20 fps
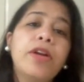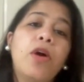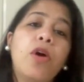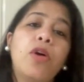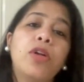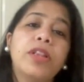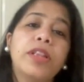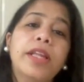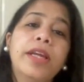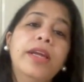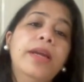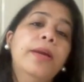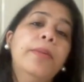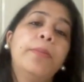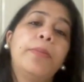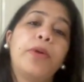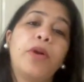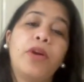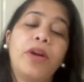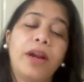on the
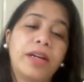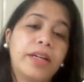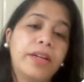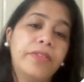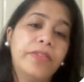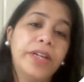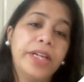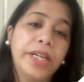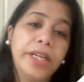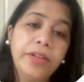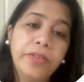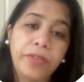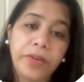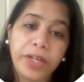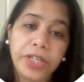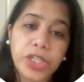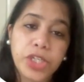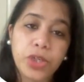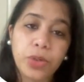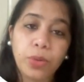productivity
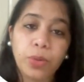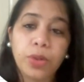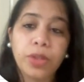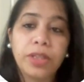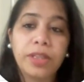ratio.